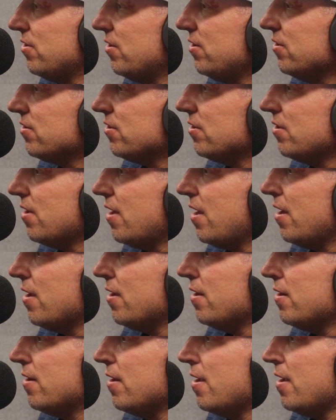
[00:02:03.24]
season.
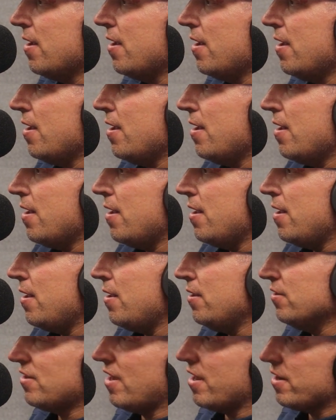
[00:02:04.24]
And
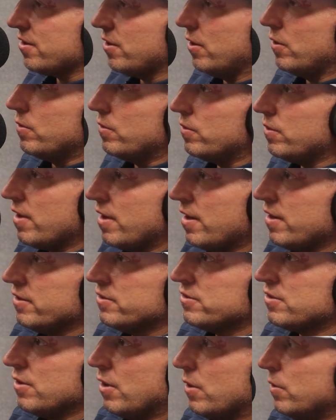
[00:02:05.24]
he's got a goal. And
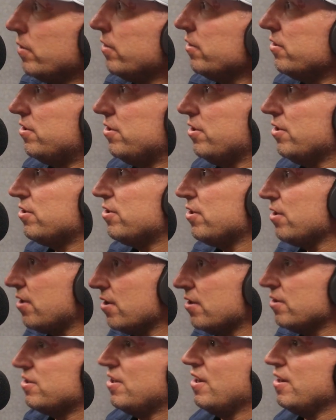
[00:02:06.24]
his goal is just to
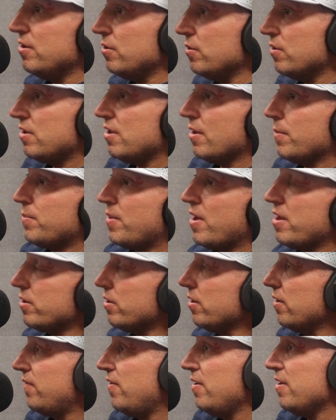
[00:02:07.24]
continue to get
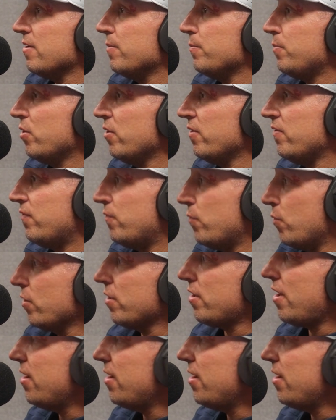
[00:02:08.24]
better. And if he can put four